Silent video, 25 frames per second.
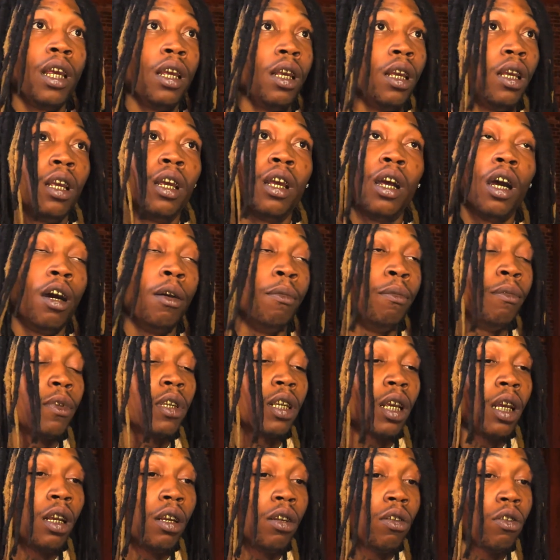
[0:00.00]
mean, I'm
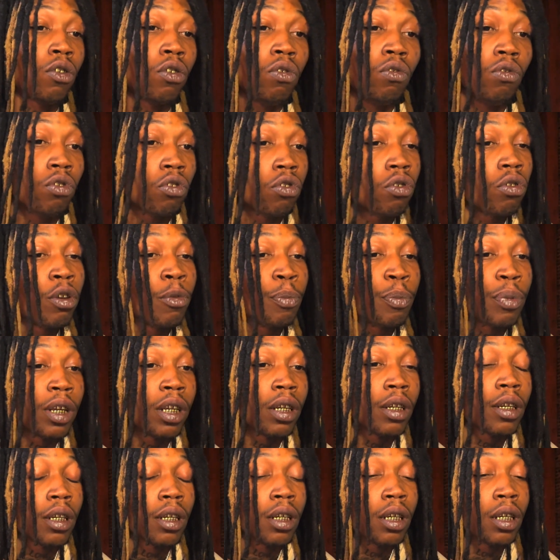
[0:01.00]
gonna take two to three
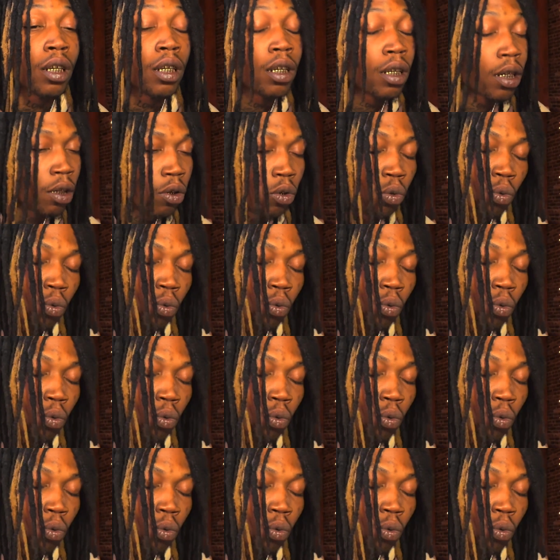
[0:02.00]
pictures.